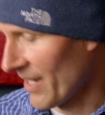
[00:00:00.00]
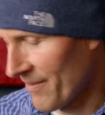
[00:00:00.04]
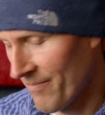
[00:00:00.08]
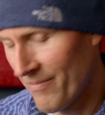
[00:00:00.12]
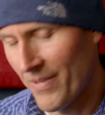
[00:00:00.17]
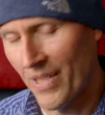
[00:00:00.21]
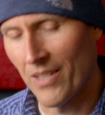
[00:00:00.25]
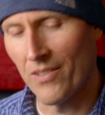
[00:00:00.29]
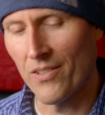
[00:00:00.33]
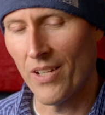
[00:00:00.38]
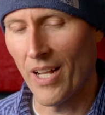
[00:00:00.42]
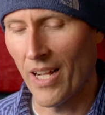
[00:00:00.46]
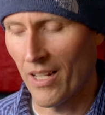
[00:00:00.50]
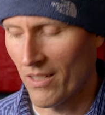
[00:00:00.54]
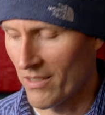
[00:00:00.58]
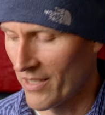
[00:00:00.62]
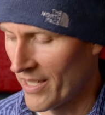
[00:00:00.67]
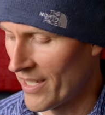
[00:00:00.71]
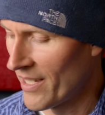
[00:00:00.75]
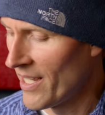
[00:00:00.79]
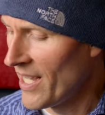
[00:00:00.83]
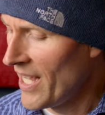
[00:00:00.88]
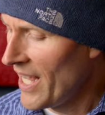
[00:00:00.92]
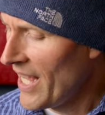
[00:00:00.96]
Yeah,
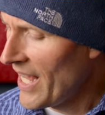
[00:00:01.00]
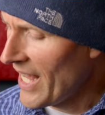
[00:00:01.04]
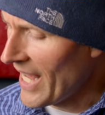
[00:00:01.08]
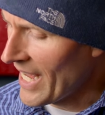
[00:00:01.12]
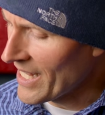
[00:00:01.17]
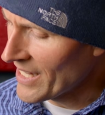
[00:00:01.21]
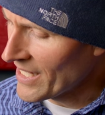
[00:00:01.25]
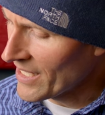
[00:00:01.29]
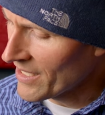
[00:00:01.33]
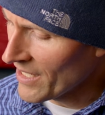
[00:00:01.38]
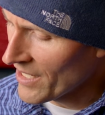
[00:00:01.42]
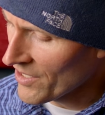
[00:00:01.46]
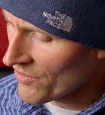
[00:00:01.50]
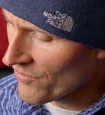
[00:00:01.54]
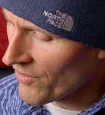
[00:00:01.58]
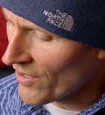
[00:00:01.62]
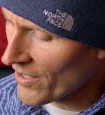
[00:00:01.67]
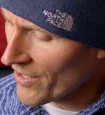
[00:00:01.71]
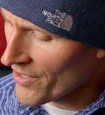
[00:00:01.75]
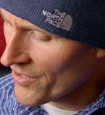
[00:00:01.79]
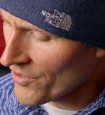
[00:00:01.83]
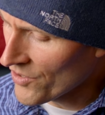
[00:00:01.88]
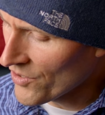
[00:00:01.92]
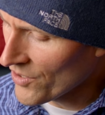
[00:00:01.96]
exactly. And then as
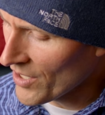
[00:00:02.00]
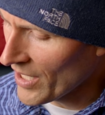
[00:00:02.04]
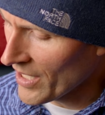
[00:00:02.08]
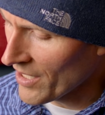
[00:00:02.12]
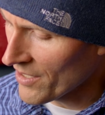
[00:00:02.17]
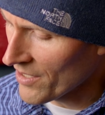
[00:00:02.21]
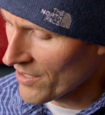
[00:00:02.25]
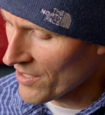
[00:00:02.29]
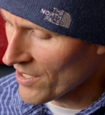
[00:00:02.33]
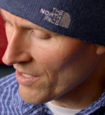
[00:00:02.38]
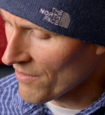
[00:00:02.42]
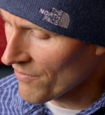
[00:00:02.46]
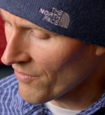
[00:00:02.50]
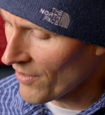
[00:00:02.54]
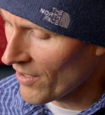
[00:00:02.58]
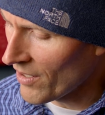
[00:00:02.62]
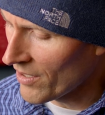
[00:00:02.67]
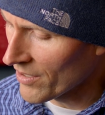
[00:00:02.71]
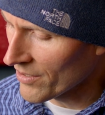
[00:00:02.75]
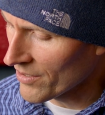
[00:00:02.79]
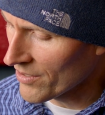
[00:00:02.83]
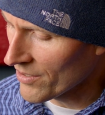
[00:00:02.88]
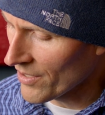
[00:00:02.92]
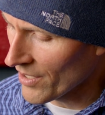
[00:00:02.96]
far as kind of the
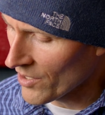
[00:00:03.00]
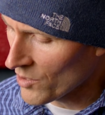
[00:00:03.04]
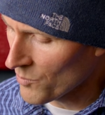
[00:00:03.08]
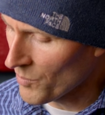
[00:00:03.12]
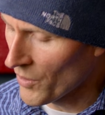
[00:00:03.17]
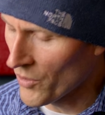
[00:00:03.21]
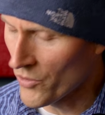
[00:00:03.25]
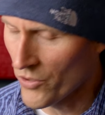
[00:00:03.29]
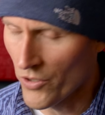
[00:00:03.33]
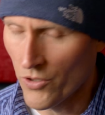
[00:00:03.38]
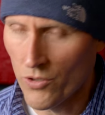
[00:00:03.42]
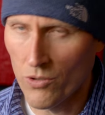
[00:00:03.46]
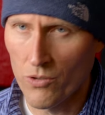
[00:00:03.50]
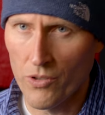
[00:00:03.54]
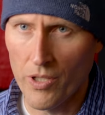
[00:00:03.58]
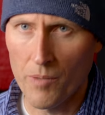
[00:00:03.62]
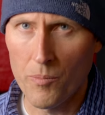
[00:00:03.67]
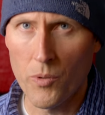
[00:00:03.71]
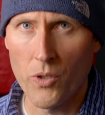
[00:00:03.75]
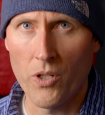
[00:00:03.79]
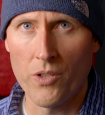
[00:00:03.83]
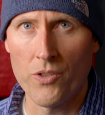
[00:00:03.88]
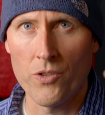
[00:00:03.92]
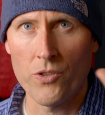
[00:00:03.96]
default exposure tool
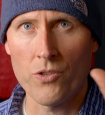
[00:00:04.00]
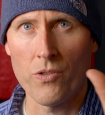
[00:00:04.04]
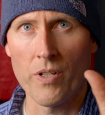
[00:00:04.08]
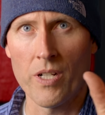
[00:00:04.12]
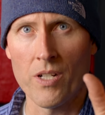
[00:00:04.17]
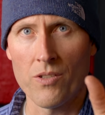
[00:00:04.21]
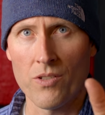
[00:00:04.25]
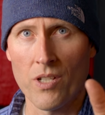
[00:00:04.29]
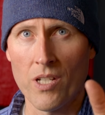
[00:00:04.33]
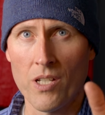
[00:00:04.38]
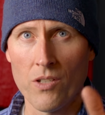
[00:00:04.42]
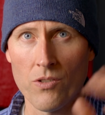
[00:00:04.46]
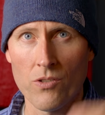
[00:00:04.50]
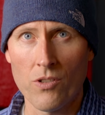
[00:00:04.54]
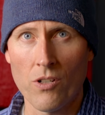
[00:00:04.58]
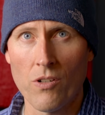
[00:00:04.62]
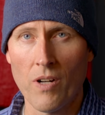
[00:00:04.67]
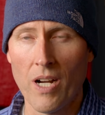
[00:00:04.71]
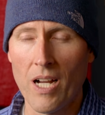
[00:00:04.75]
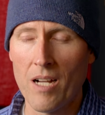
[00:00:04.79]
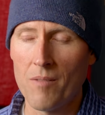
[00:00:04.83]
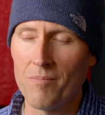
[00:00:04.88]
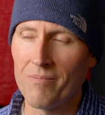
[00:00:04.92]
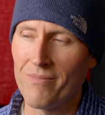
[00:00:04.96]
they put on the screen is a
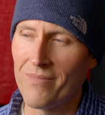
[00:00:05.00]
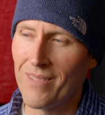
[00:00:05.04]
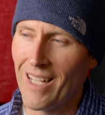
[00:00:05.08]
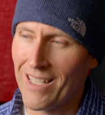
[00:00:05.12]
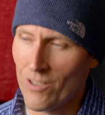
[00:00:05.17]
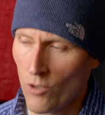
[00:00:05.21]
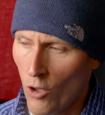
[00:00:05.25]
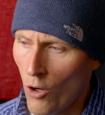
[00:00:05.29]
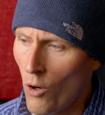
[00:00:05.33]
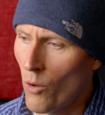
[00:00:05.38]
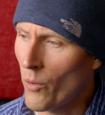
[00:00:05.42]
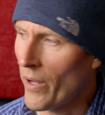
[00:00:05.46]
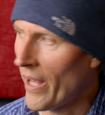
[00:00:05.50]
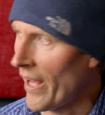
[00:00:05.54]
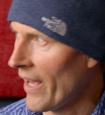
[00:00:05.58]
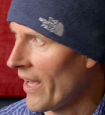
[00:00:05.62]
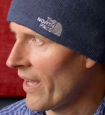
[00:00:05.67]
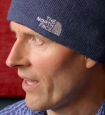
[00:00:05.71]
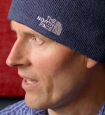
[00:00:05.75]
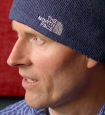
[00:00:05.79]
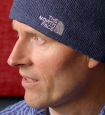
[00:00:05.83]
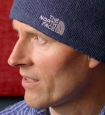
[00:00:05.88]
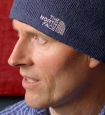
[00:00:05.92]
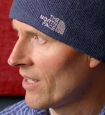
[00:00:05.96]
histogram, that's
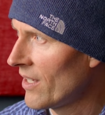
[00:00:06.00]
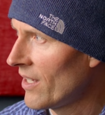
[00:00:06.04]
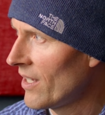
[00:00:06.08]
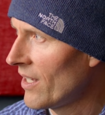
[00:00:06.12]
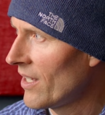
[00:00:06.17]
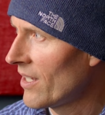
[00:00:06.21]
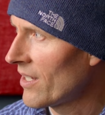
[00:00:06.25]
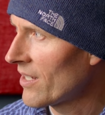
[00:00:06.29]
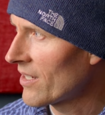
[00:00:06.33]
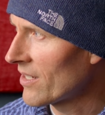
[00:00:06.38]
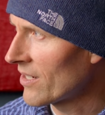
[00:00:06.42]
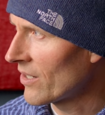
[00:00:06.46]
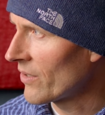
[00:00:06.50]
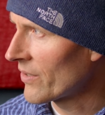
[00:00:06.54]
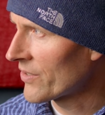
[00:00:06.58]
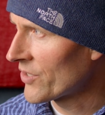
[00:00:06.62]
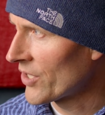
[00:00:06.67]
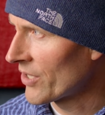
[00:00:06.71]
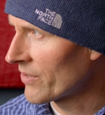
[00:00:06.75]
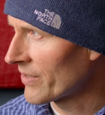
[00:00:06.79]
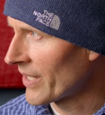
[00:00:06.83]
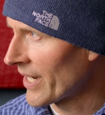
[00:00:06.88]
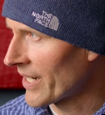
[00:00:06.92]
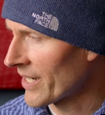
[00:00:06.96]
okay you know
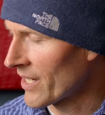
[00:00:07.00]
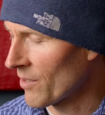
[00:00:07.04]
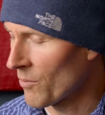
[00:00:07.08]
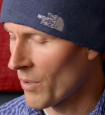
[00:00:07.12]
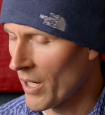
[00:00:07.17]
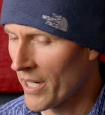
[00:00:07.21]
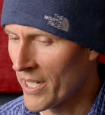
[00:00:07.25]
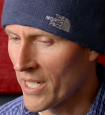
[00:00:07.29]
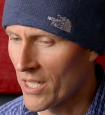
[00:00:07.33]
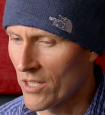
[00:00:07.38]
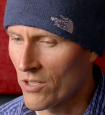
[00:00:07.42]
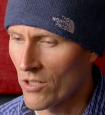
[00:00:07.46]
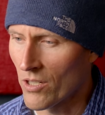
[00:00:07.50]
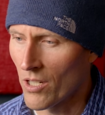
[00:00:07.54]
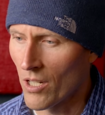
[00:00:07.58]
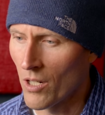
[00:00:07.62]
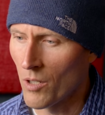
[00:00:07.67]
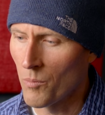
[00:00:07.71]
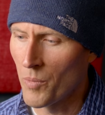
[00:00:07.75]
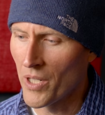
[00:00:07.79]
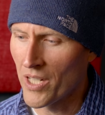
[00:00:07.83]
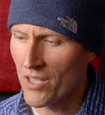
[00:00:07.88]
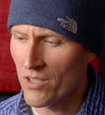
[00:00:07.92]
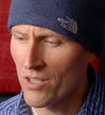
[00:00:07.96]
generally I can get where I need to
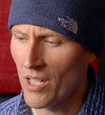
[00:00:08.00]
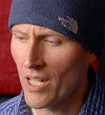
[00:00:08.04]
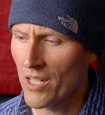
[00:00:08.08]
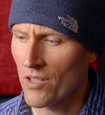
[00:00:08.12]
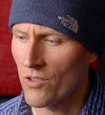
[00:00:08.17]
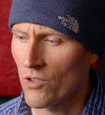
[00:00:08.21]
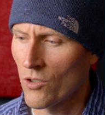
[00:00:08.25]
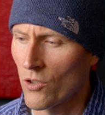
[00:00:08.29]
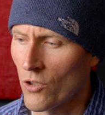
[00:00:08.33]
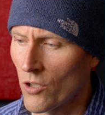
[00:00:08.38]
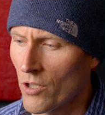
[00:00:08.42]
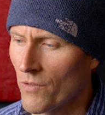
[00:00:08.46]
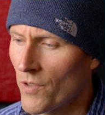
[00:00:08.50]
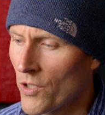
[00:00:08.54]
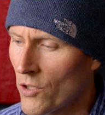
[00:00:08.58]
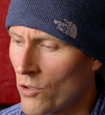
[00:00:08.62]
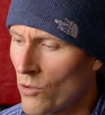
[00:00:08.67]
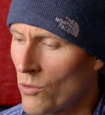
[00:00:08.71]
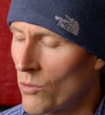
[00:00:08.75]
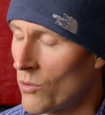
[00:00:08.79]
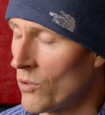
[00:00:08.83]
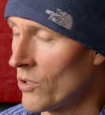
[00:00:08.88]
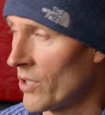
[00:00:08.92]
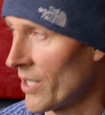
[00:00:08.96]
go, but it's not as good of a
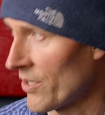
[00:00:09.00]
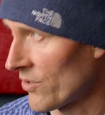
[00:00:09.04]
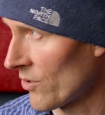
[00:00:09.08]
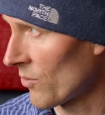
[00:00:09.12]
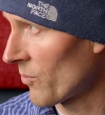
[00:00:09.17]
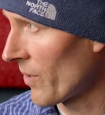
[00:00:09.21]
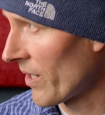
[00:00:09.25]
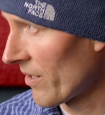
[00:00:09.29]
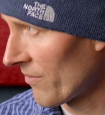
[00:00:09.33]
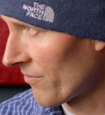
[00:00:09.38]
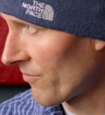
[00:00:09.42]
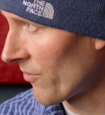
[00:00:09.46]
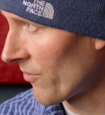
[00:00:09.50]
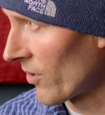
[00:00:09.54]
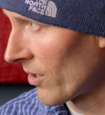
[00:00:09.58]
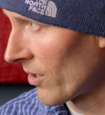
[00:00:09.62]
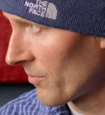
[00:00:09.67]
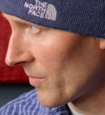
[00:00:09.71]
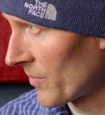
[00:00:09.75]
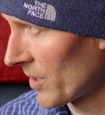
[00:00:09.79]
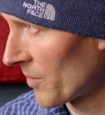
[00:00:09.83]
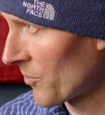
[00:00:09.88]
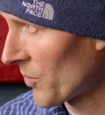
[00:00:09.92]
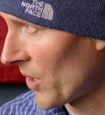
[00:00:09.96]
tool as a
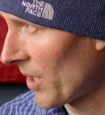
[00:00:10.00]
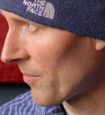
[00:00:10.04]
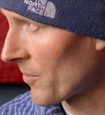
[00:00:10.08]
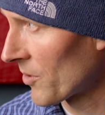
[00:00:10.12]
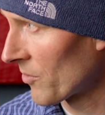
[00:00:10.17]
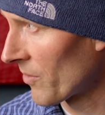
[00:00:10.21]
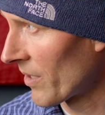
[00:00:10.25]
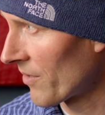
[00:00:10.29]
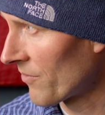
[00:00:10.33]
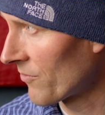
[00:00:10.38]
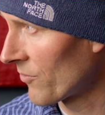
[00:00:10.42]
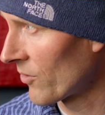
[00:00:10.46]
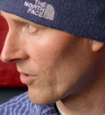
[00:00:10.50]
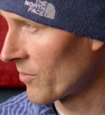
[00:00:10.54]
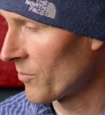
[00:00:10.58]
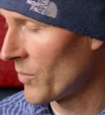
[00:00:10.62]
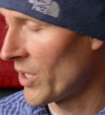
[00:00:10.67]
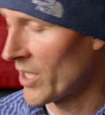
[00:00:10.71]
waveform, a proper waveform